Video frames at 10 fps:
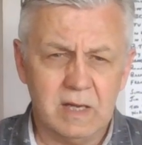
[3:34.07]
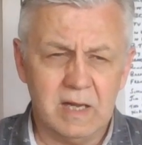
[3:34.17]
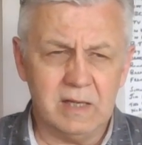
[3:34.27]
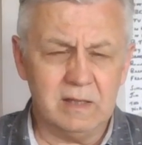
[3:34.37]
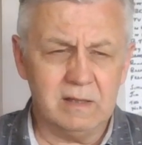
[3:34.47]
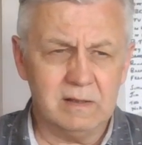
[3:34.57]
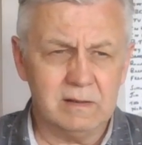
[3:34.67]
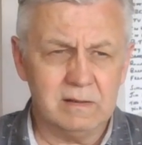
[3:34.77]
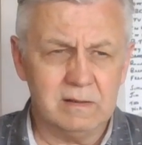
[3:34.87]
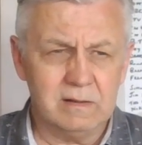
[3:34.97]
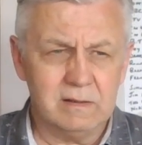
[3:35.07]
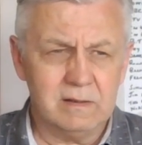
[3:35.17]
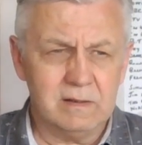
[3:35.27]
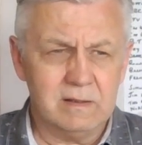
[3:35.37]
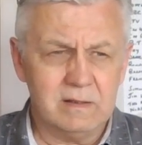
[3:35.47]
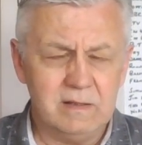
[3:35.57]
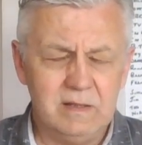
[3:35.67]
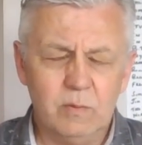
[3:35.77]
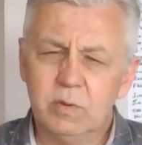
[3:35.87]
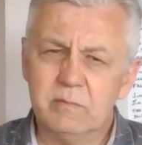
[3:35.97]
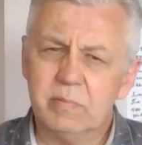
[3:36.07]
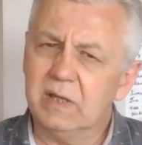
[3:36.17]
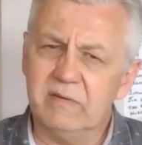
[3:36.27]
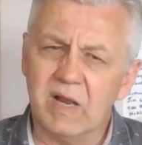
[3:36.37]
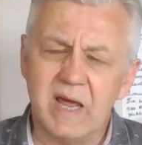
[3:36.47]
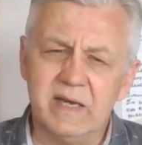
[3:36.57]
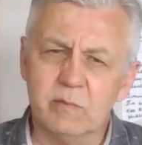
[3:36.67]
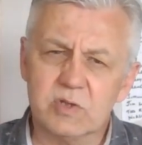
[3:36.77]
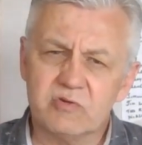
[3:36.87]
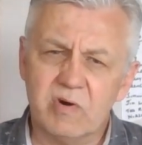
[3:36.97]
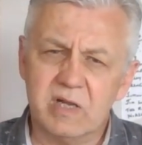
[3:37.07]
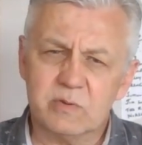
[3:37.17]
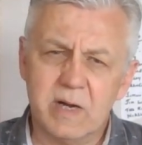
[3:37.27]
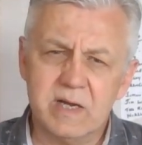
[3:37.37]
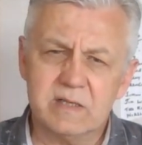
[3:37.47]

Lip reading: And you wouldn't believe lightning would strike twice.